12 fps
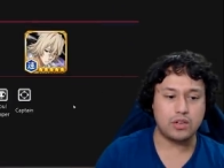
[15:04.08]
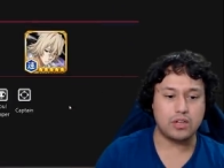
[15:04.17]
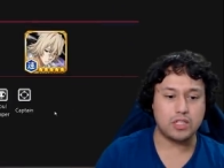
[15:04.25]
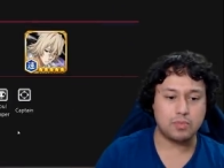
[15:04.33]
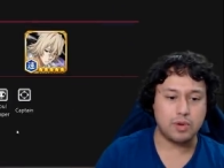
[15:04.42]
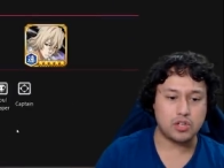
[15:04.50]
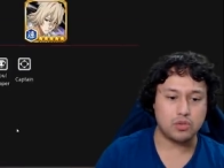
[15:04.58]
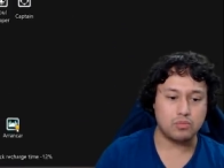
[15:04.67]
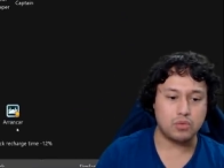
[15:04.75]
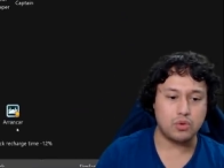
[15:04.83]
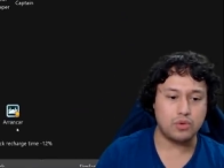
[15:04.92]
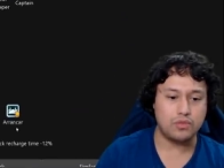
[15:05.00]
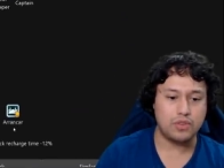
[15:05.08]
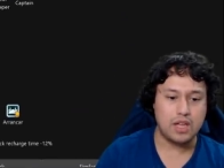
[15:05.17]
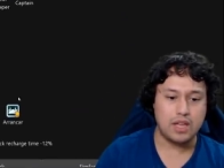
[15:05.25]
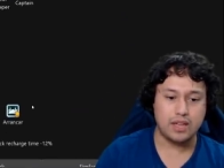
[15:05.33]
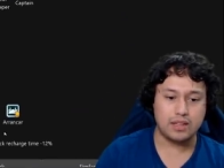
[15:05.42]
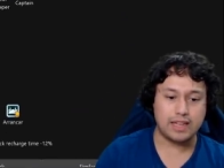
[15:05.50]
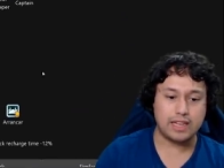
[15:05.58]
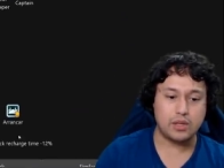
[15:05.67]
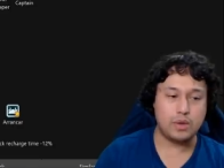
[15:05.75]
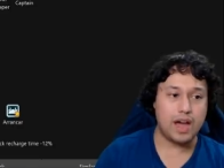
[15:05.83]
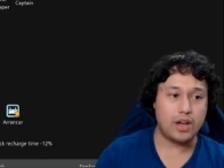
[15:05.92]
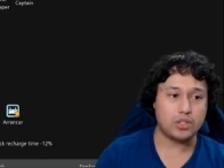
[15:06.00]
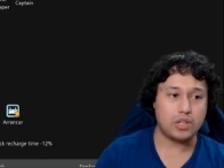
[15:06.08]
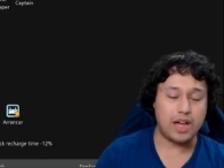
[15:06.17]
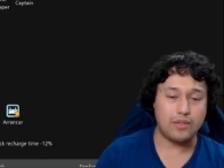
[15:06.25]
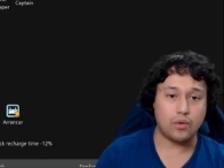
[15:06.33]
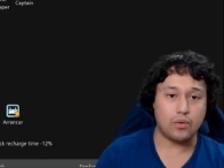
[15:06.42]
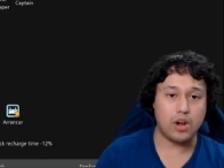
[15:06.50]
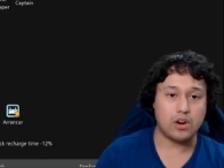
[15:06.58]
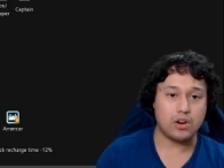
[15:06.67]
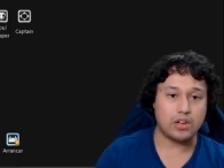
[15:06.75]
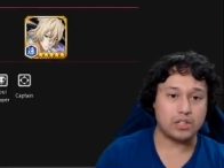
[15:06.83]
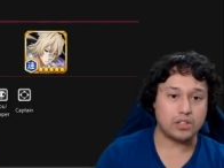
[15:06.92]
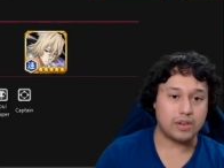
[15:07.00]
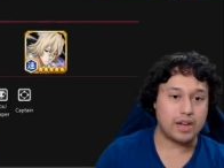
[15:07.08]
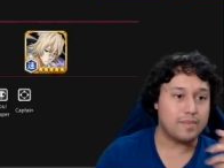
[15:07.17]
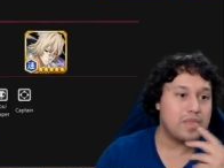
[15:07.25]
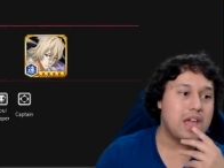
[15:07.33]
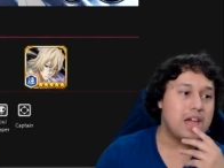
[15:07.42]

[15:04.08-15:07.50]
on his special move, like you also have an Arrancar killer, right?